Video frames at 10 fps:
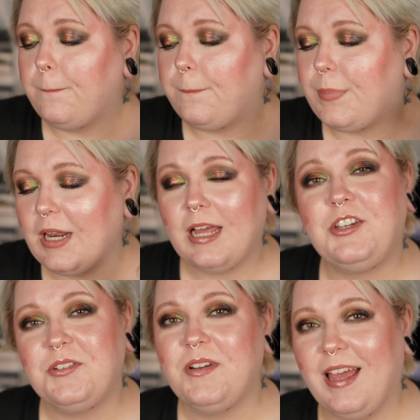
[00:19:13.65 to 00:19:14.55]
But I
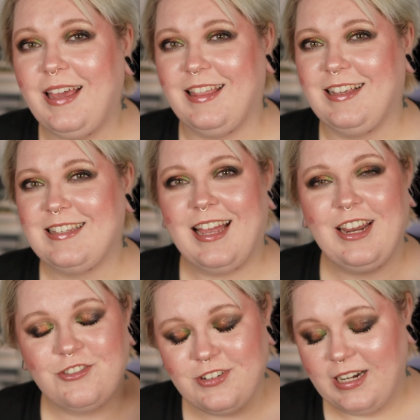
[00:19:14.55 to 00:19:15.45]
do like this. I
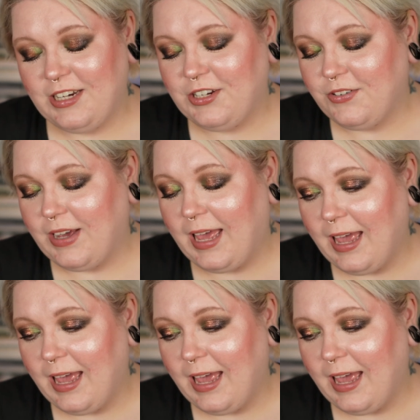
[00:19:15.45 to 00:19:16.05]
really do.